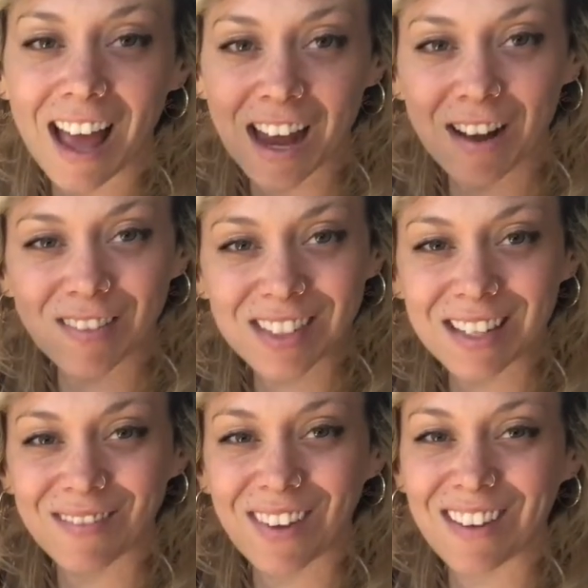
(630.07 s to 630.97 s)
And I've
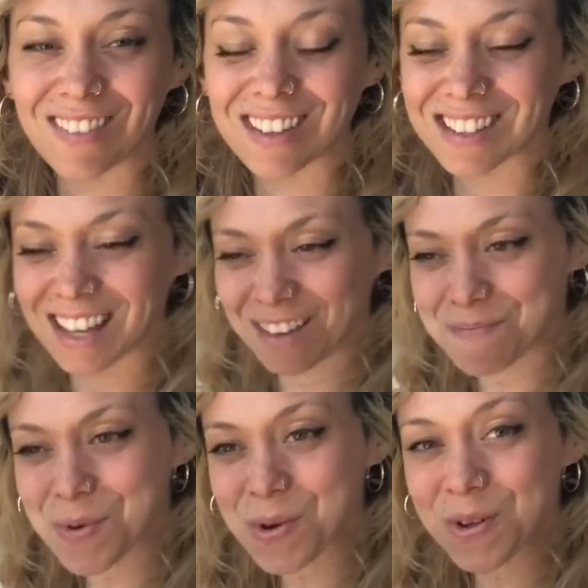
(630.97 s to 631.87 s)
seen babies
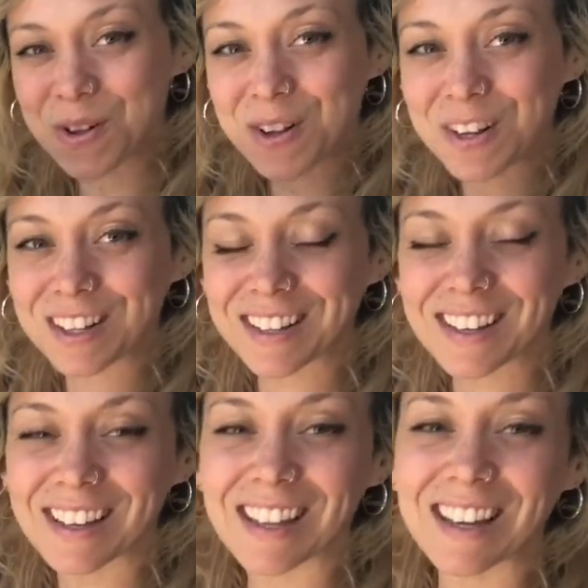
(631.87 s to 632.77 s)
like pull.
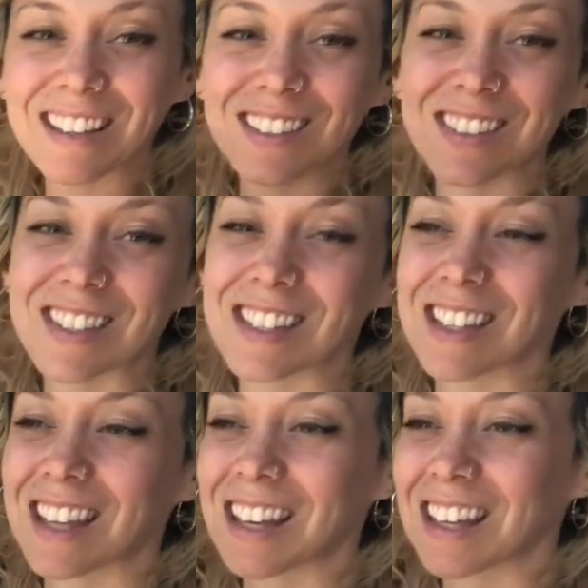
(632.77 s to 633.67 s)
They get used to
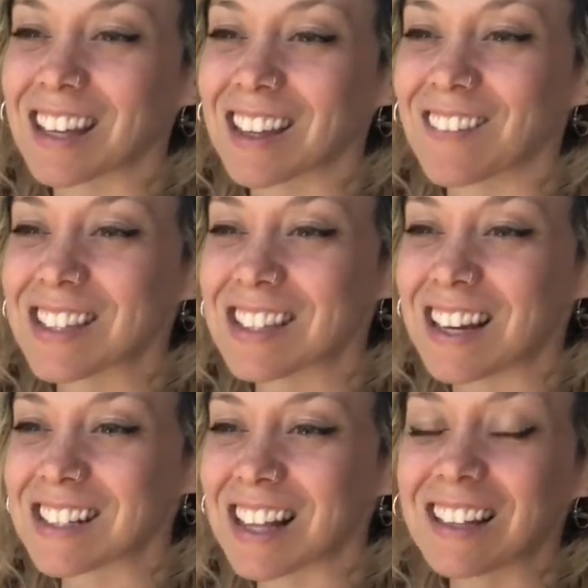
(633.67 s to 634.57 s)
the
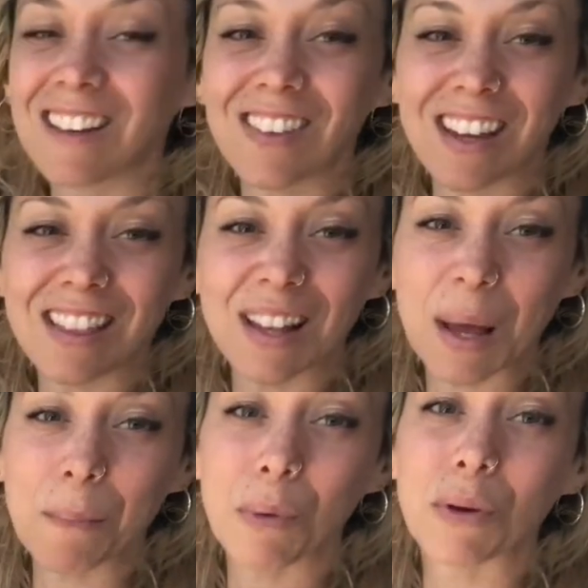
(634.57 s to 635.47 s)
massage. They love it. And they
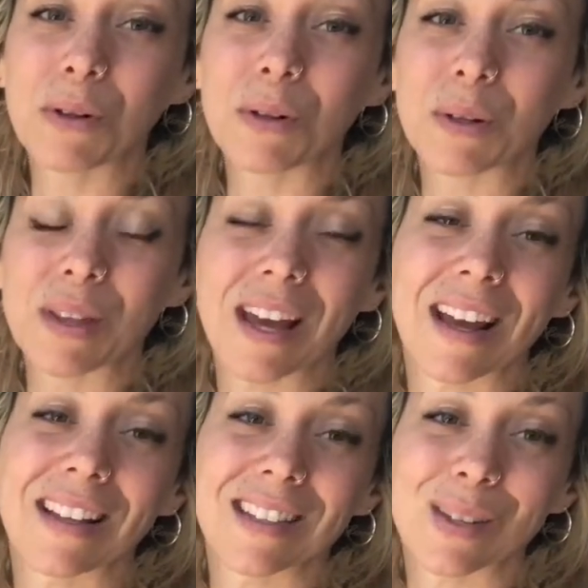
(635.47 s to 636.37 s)
like pull the
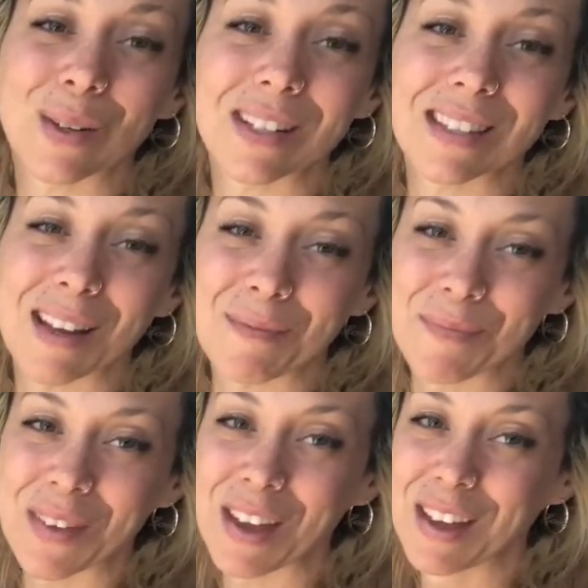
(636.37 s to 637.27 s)
hands towards them
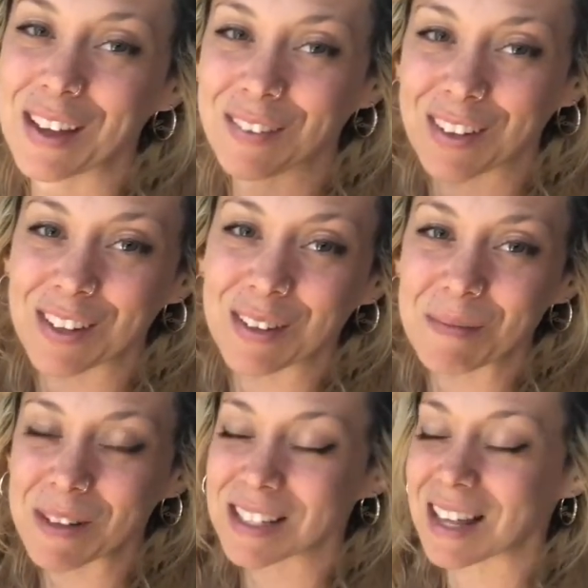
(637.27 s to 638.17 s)
when you
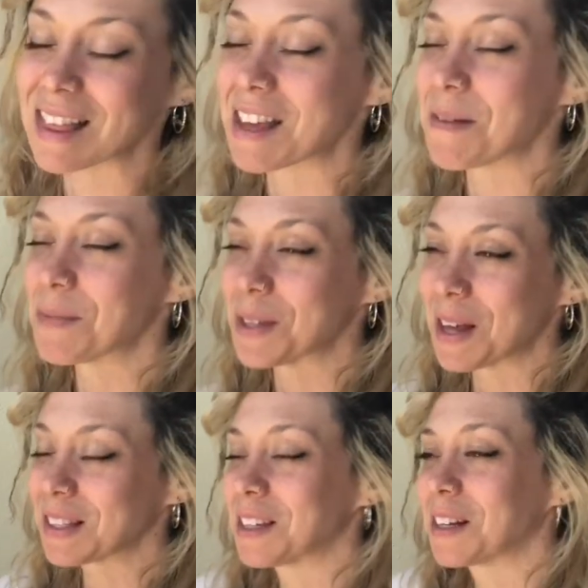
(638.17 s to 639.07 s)
present them. So
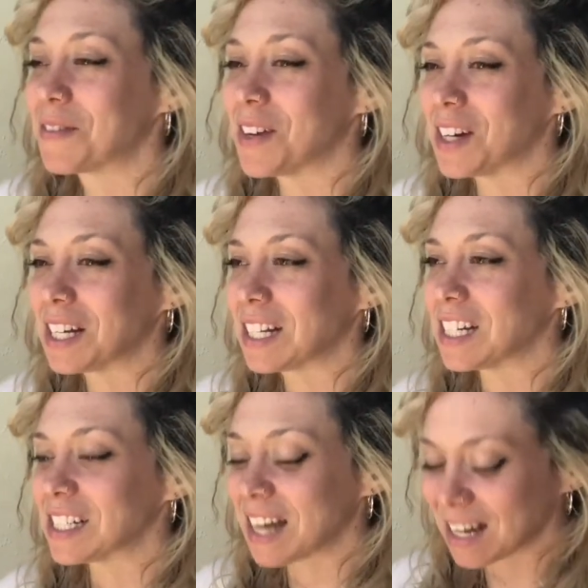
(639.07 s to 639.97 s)
that's a very
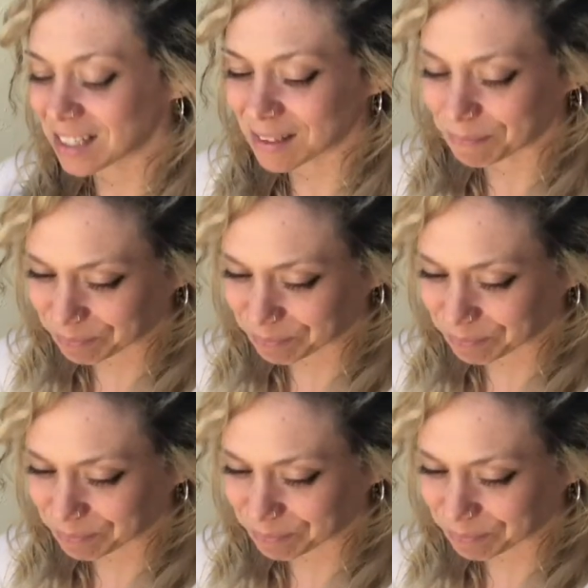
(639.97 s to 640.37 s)
clear yes.